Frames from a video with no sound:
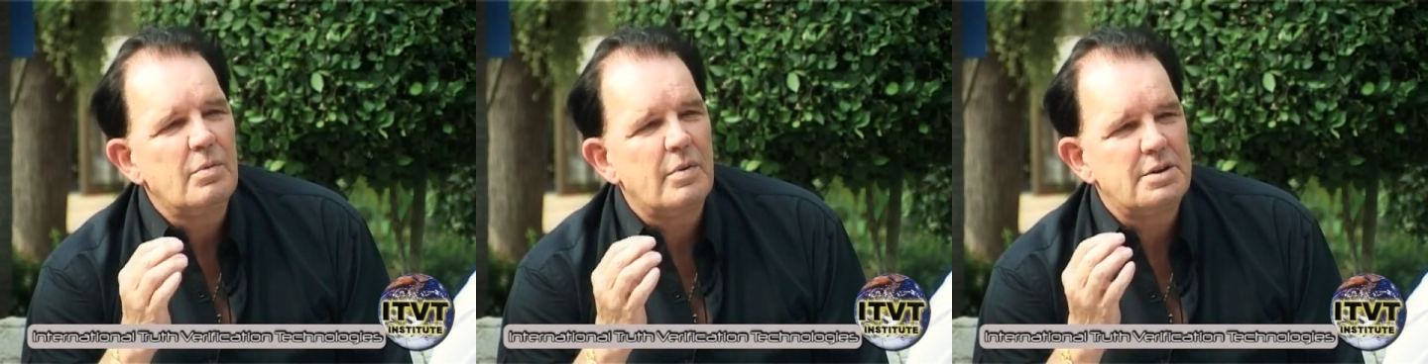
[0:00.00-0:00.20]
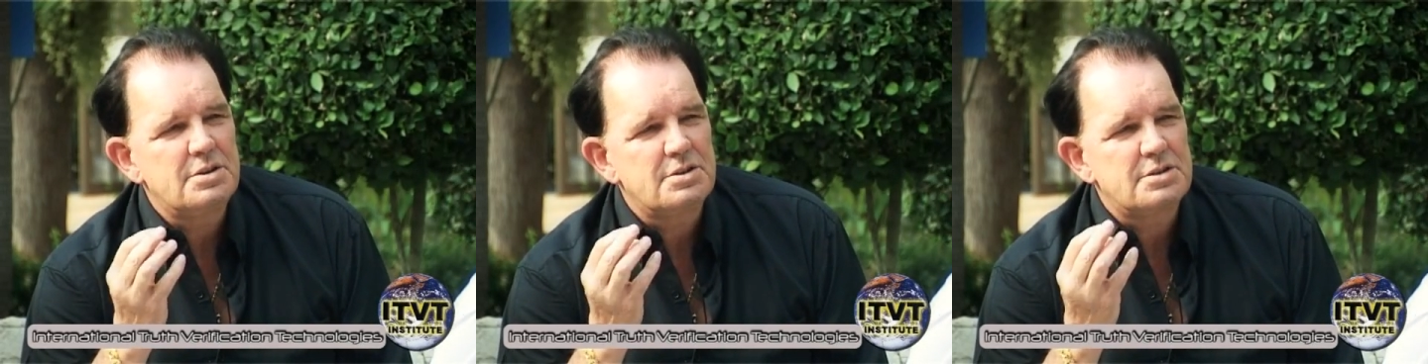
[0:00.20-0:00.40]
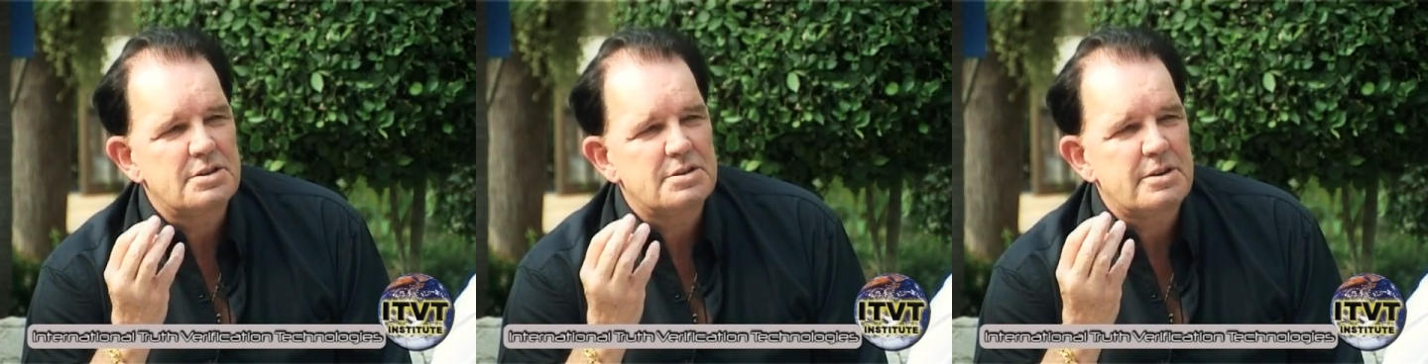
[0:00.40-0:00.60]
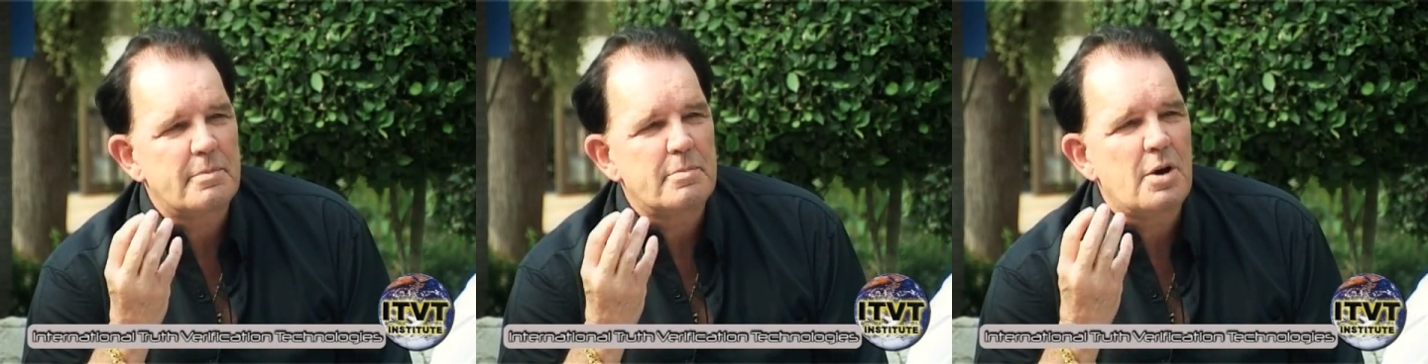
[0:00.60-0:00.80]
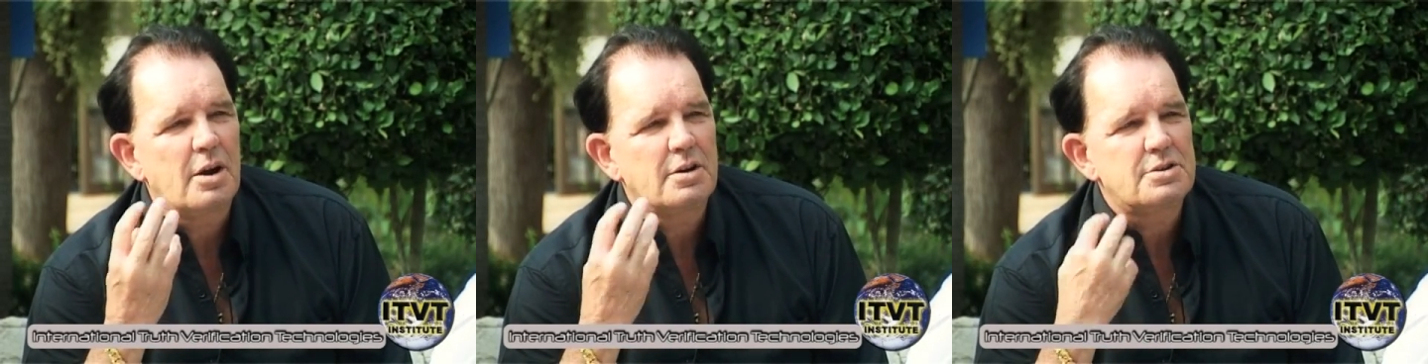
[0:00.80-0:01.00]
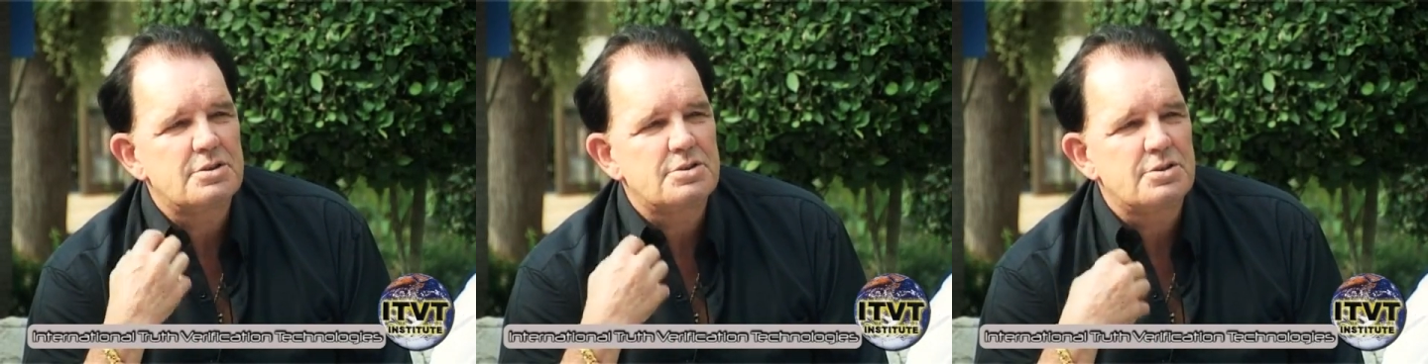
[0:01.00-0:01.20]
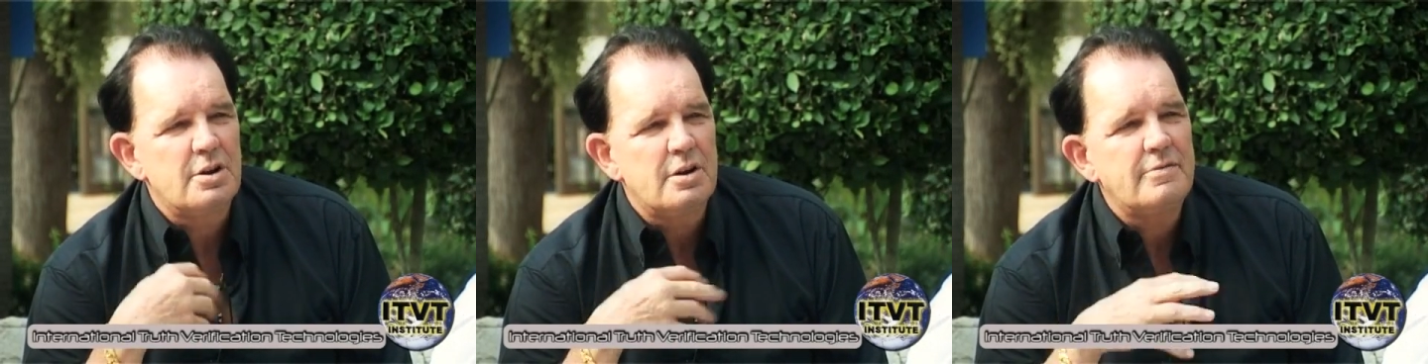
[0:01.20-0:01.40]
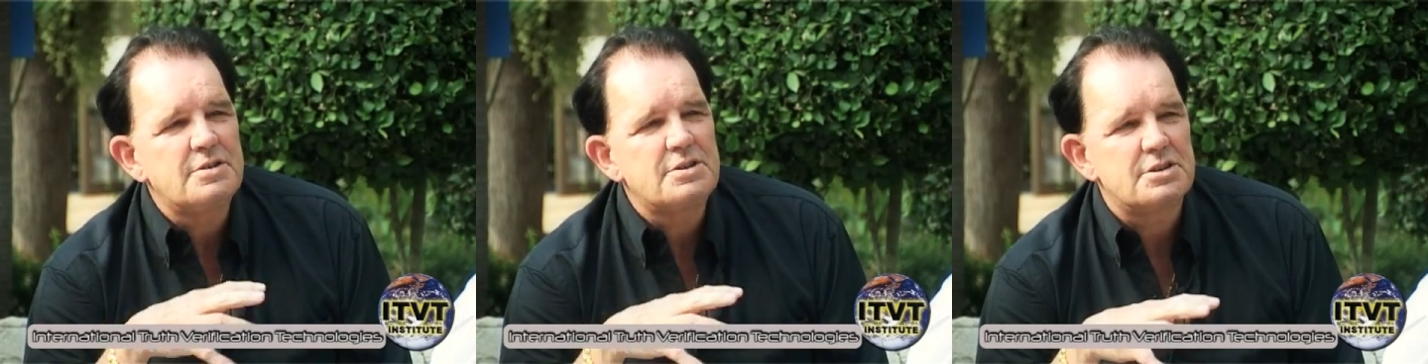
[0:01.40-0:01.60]
which is the subconscious
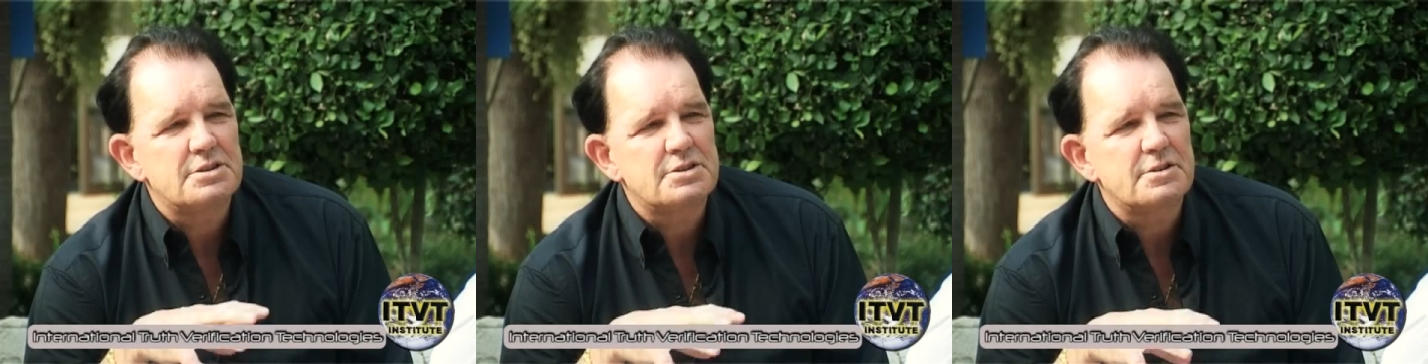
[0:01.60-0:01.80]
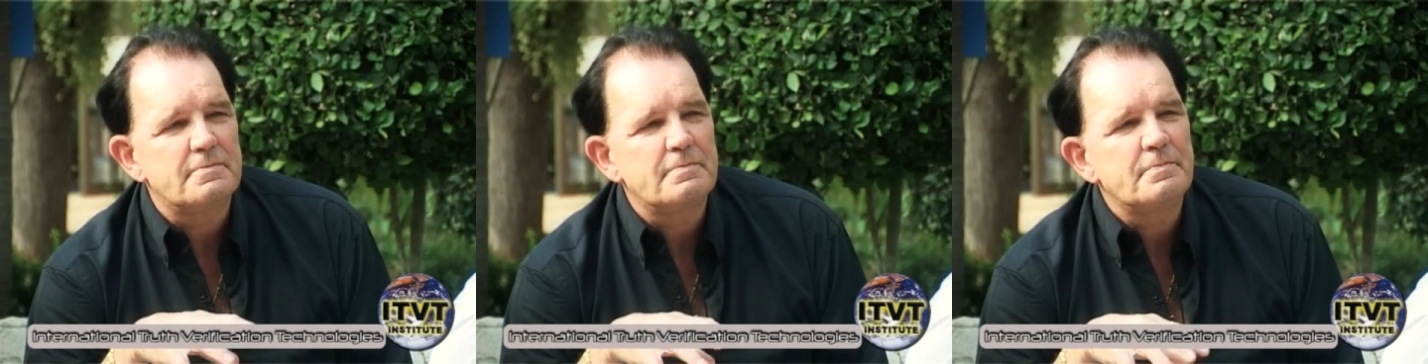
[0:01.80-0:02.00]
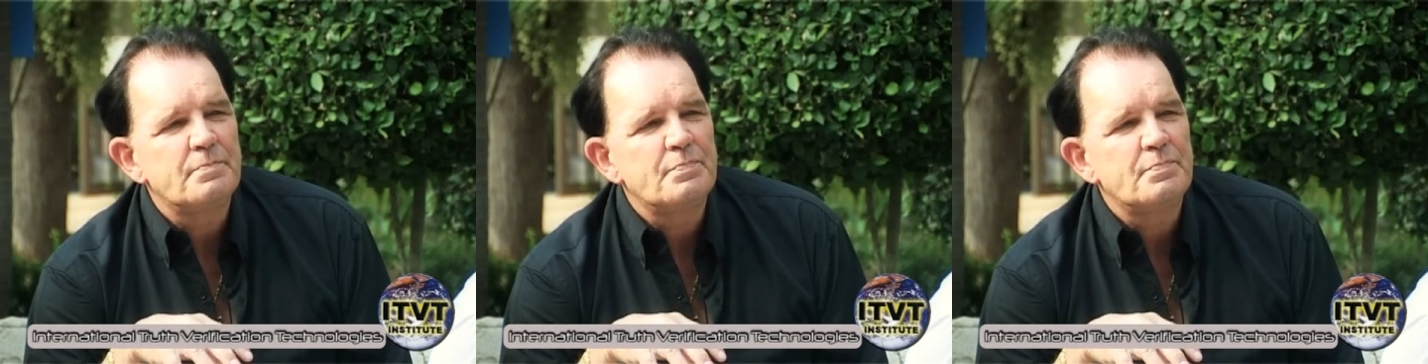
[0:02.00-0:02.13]
nervous system.